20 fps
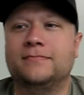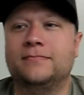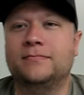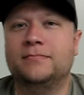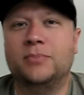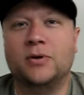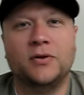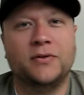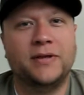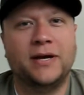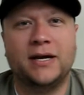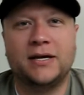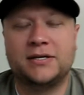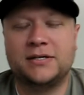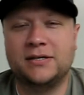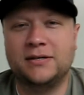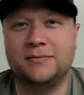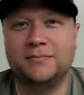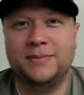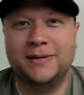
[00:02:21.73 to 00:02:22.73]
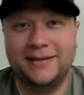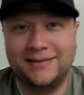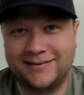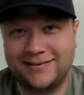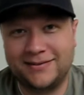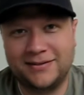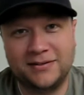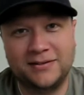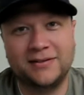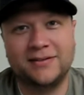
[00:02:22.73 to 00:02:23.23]
bolt action
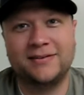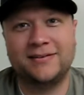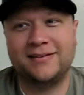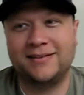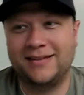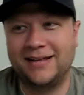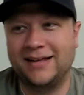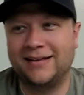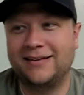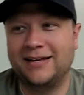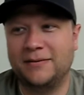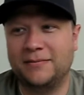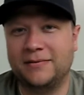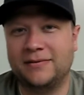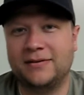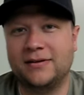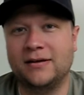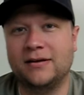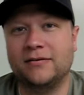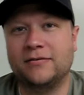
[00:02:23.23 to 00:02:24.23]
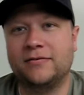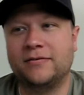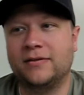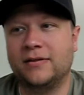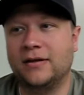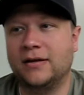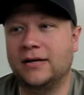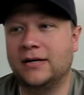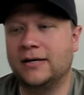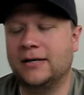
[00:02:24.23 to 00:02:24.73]
pistols and that type of stuff.
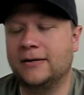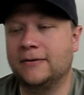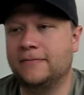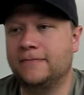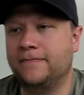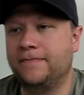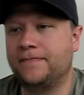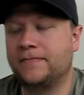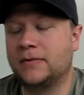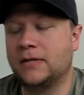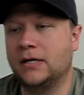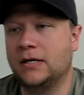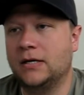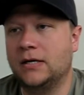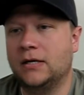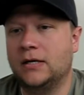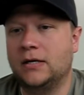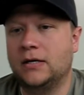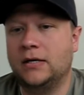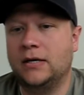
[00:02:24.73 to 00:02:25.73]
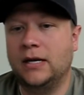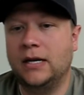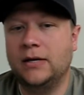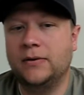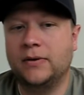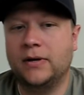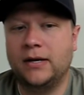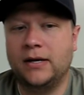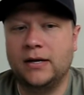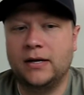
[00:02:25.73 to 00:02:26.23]

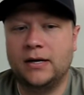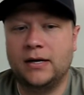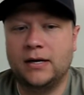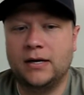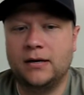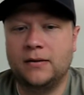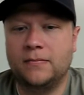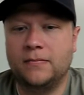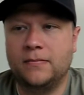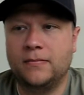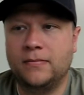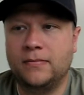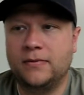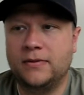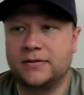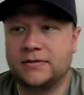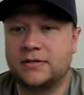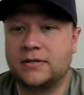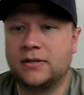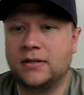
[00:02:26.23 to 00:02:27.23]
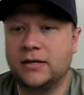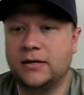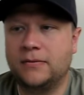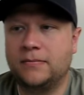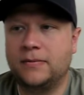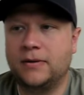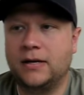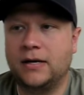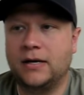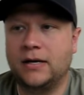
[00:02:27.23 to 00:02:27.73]
Anyway, this
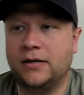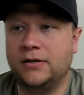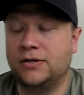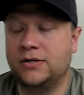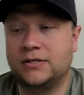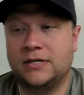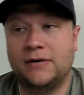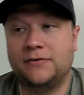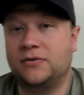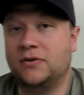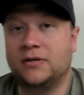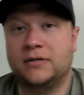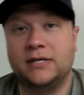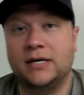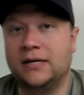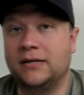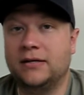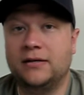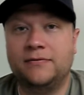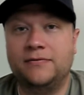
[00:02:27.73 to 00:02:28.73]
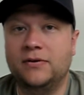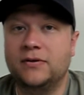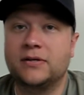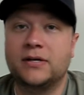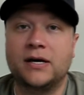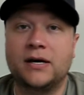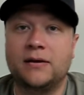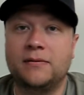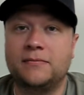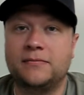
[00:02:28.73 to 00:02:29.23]
club, you just have to attend it a few
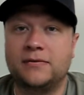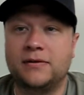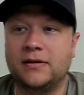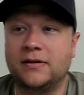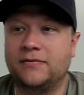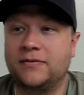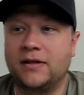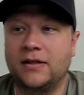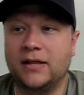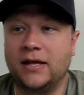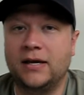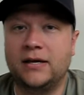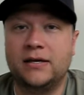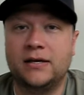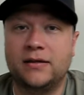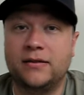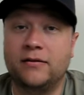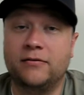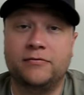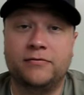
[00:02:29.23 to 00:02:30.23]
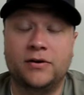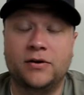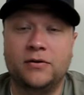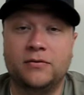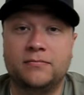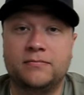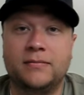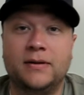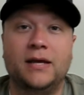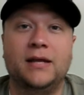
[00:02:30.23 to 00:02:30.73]
times, and if they like you, they'll
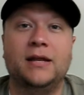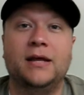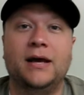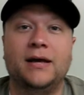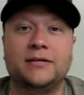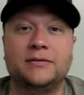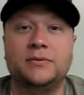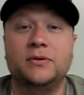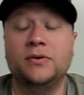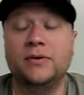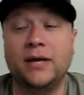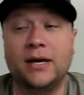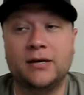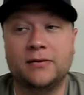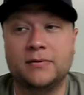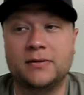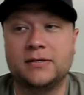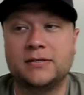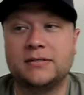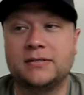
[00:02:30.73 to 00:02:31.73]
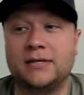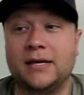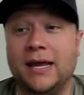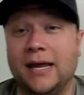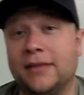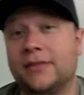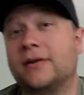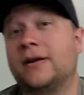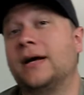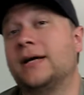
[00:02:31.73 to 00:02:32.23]
vote, and it has to be unanimous,
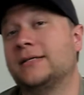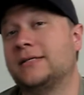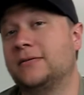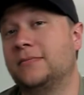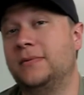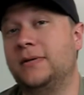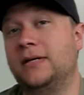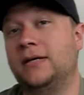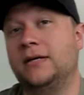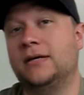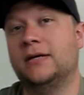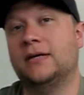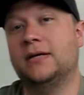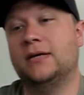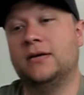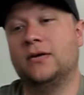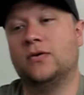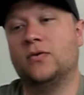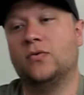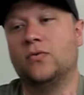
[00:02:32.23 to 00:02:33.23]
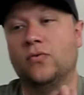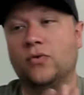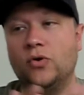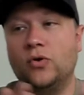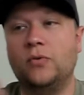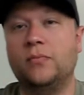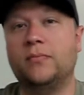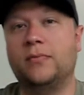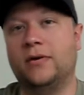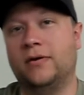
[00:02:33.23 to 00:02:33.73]
and there has to be
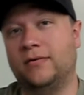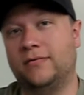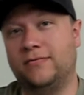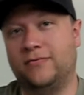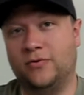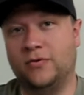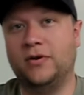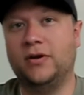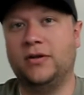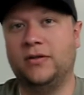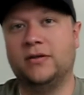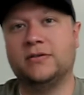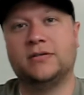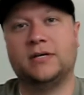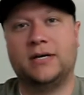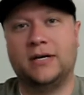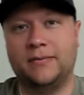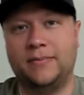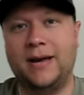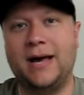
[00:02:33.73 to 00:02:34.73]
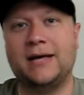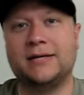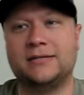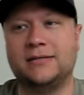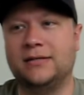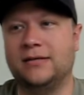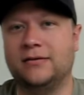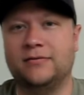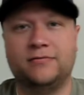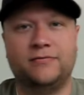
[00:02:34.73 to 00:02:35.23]
room for you. There's a
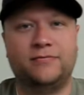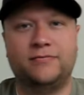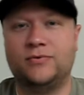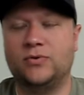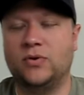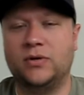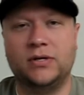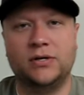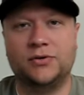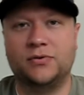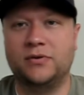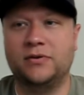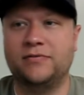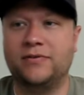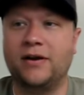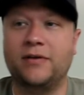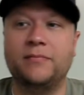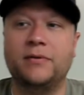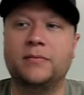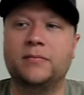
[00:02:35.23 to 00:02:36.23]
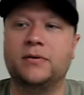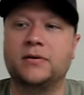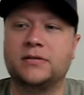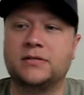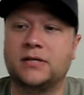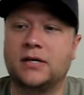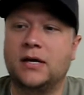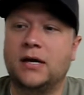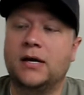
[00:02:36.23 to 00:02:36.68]
capacity of 20 or 25 members.